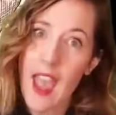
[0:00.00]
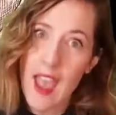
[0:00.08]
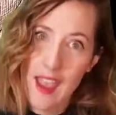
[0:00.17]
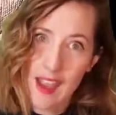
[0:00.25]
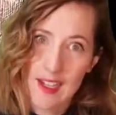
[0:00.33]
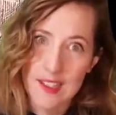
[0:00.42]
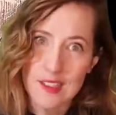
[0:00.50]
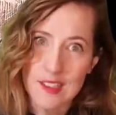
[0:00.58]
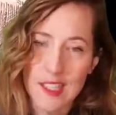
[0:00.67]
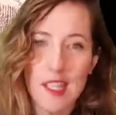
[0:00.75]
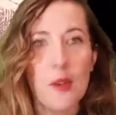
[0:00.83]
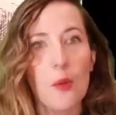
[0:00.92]
And
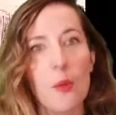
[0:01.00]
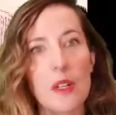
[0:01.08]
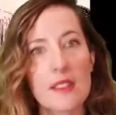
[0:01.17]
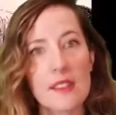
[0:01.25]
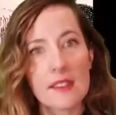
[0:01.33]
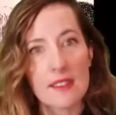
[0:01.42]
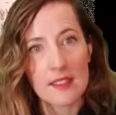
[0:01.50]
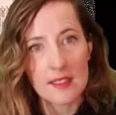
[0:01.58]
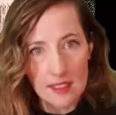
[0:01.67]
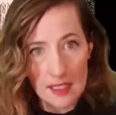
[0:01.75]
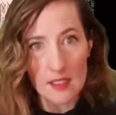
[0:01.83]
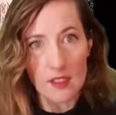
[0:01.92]
it was
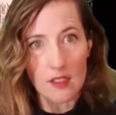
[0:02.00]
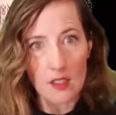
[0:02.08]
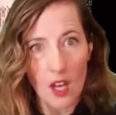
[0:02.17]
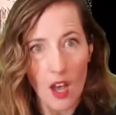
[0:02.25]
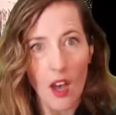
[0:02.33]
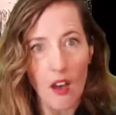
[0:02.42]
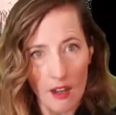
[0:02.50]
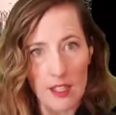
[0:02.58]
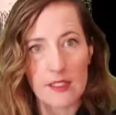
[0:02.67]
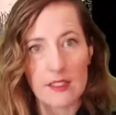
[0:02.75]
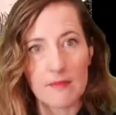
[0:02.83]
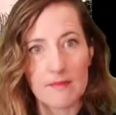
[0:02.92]
still hot
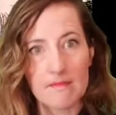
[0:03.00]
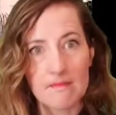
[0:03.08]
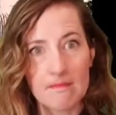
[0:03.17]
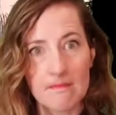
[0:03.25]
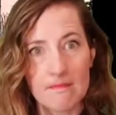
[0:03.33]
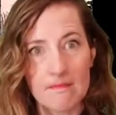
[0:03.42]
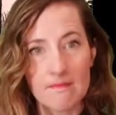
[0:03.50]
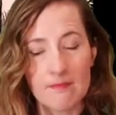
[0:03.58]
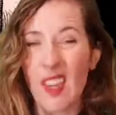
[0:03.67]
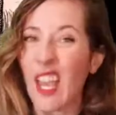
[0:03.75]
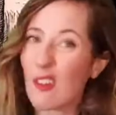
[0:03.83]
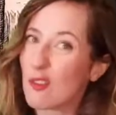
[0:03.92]

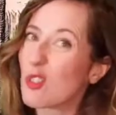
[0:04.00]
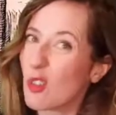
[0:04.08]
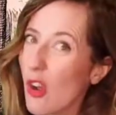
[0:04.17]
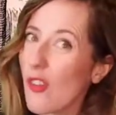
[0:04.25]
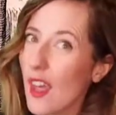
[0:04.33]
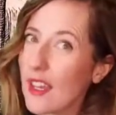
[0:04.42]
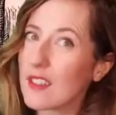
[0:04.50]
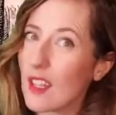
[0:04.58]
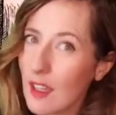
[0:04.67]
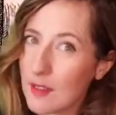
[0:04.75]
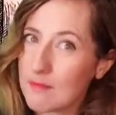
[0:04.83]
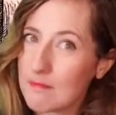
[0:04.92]
after all that
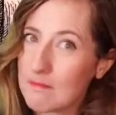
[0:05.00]
time.